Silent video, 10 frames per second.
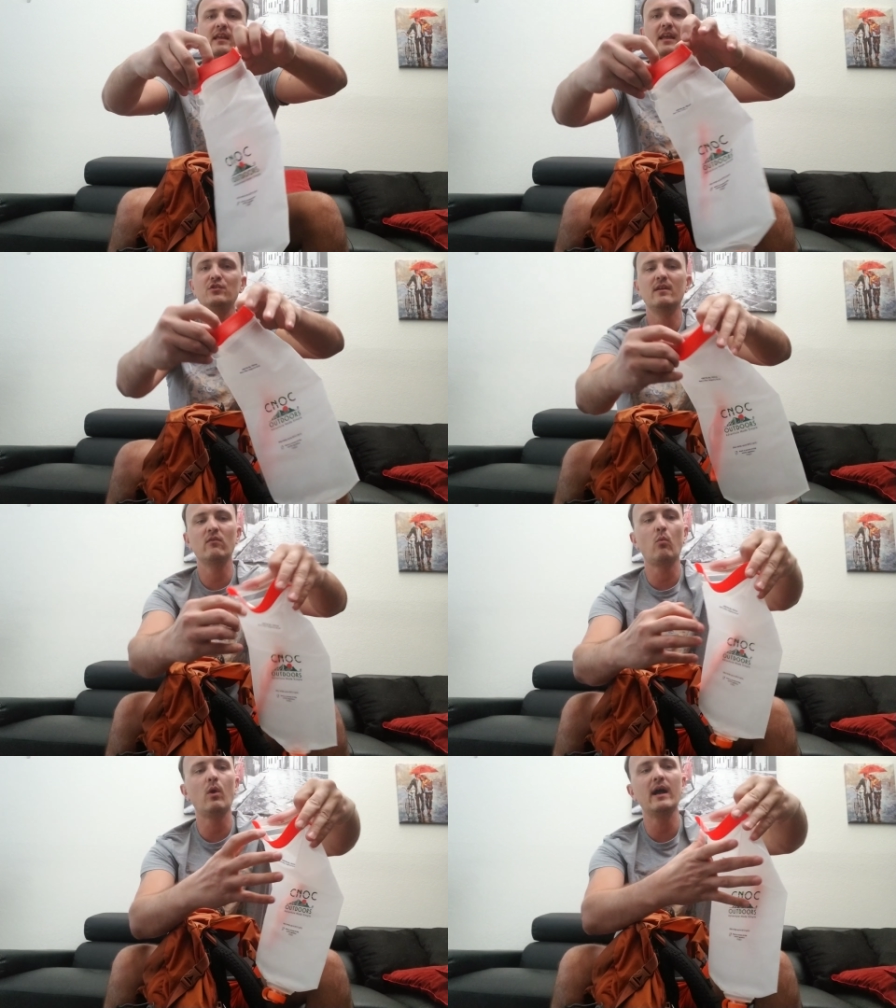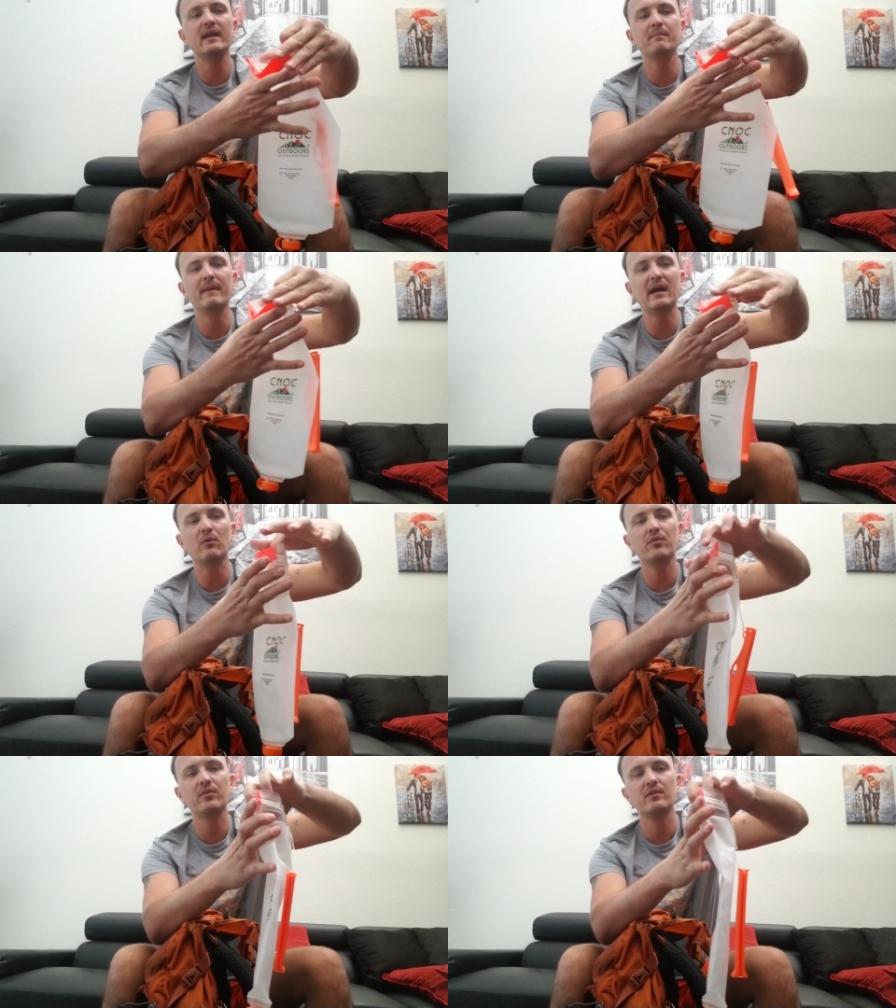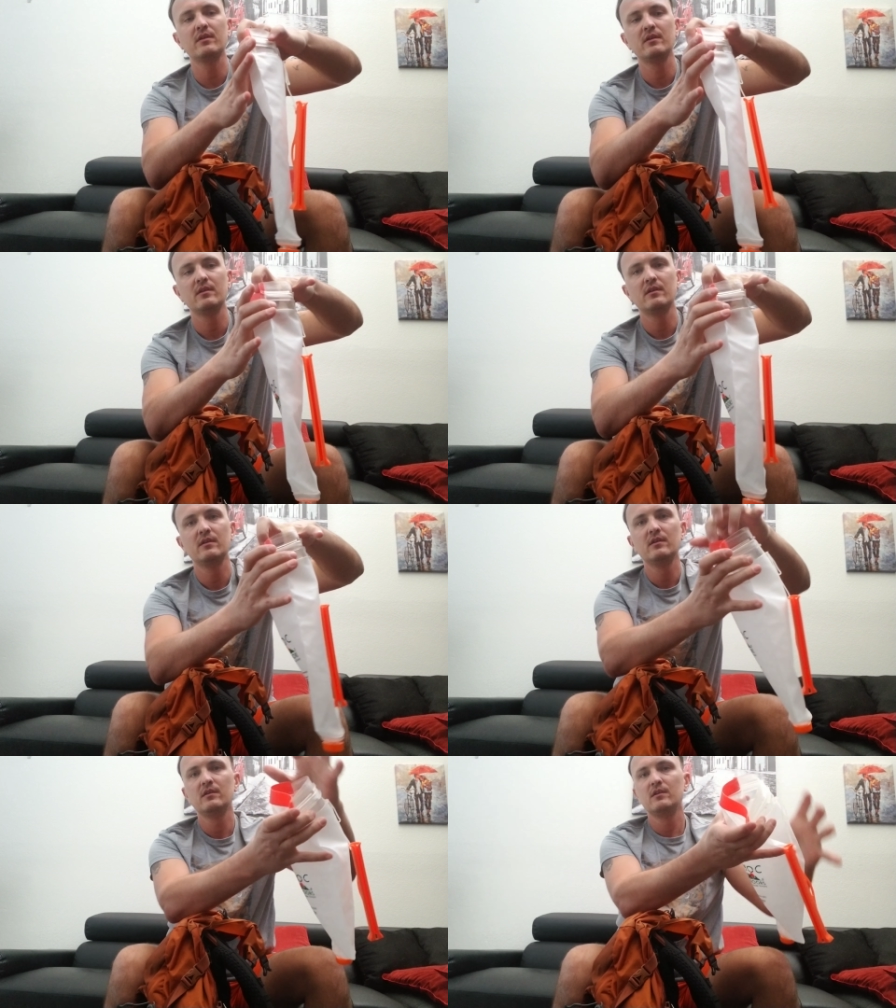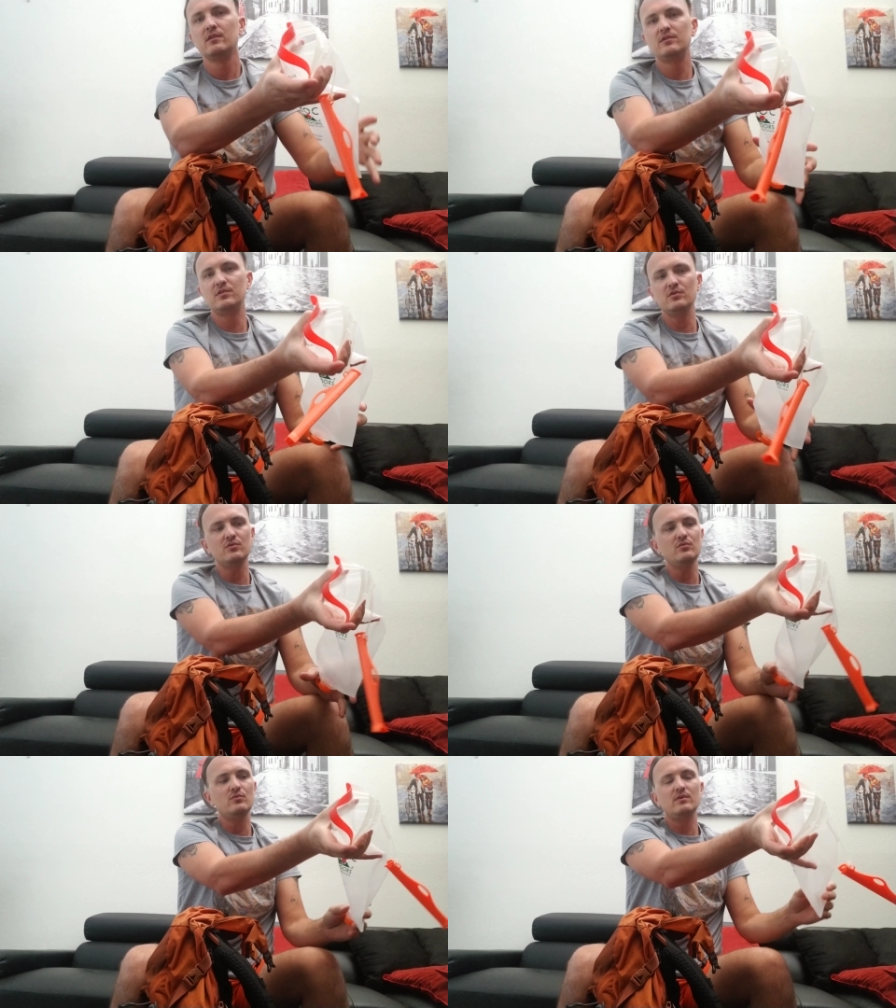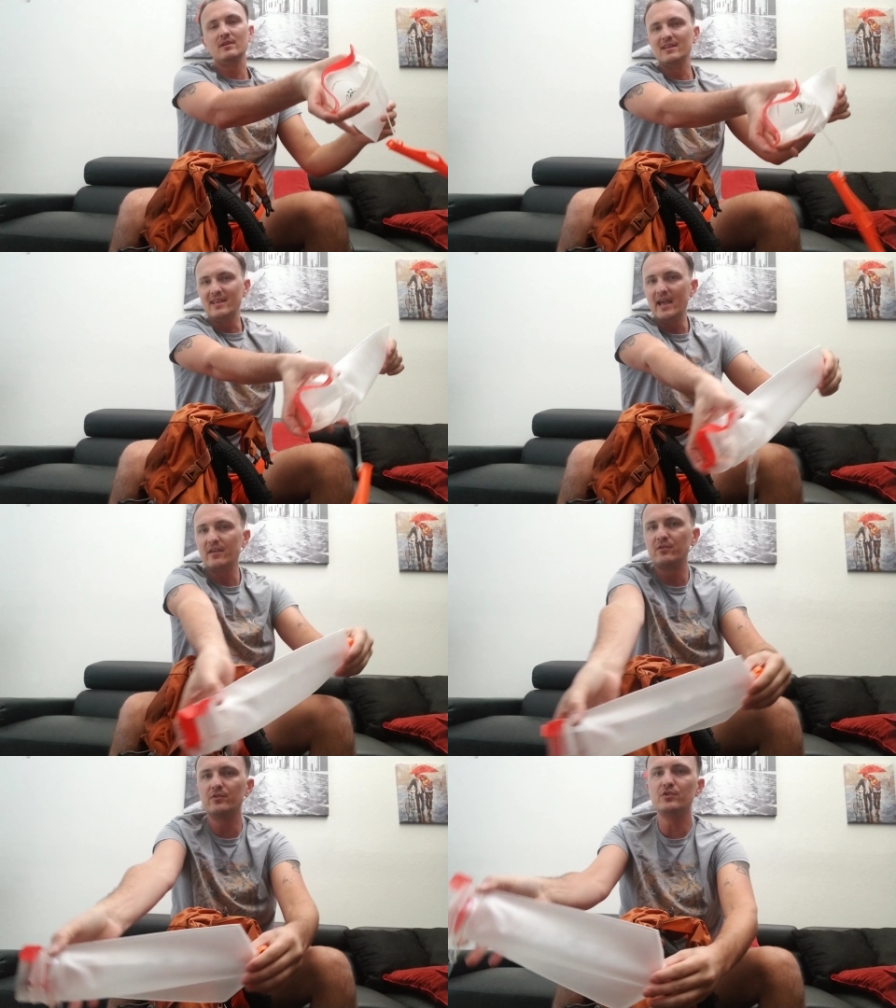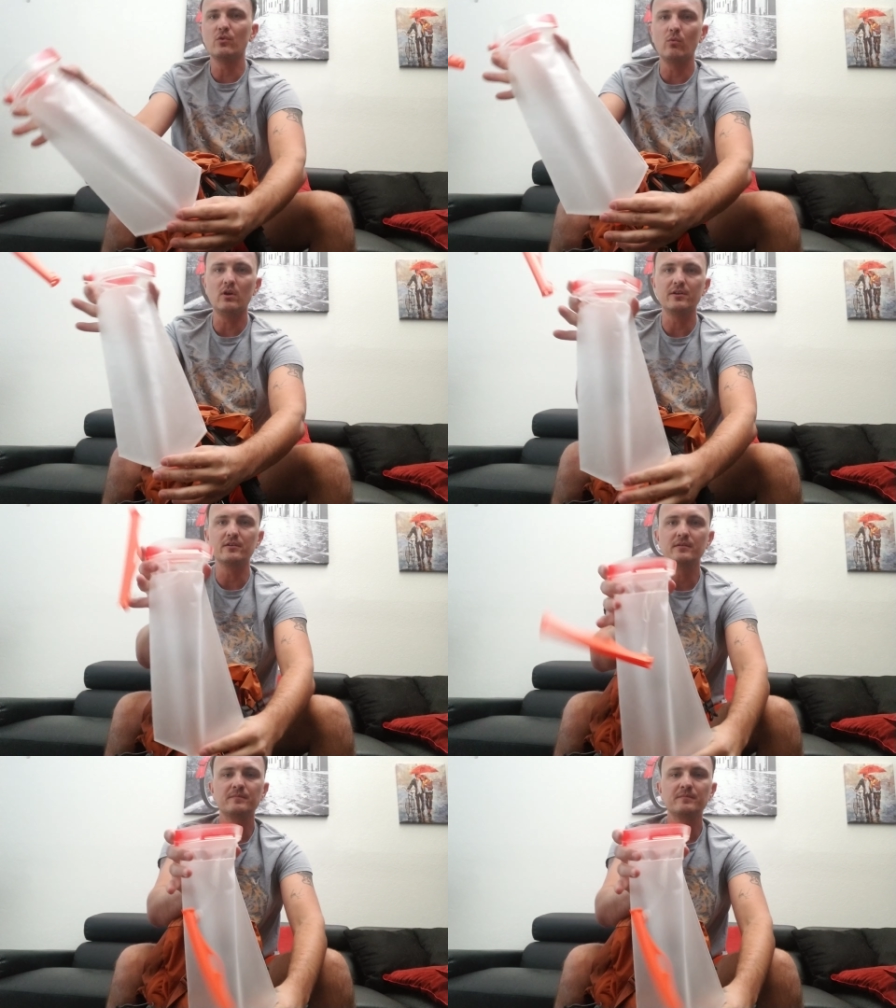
and you have a wide mouth to gather your water.